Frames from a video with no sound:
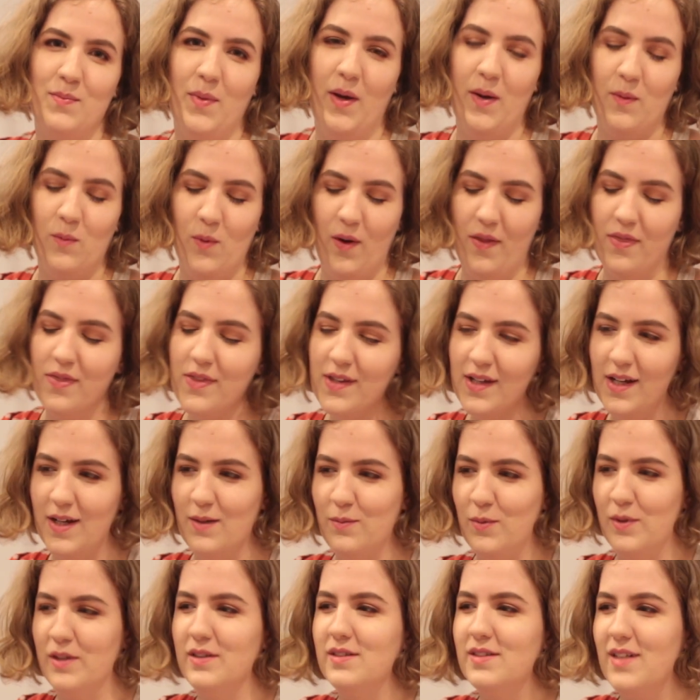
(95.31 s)
but one thing I
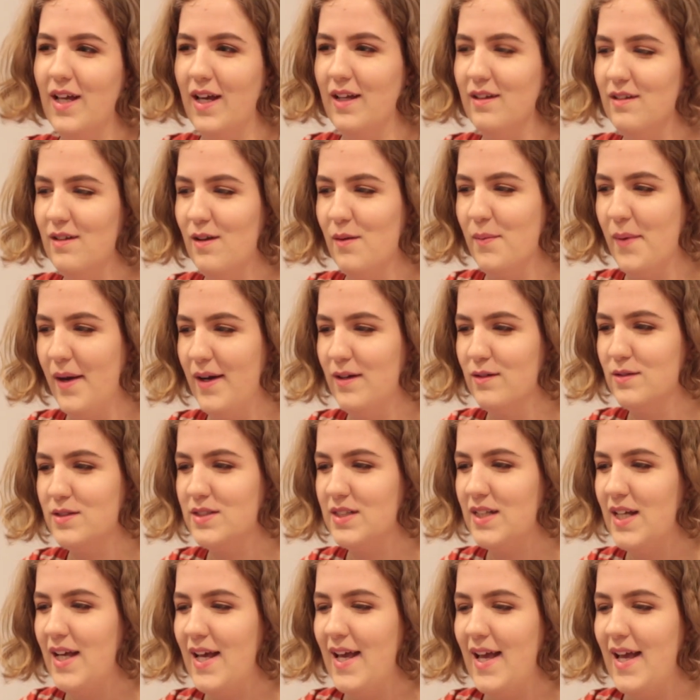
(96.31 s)
will tell you about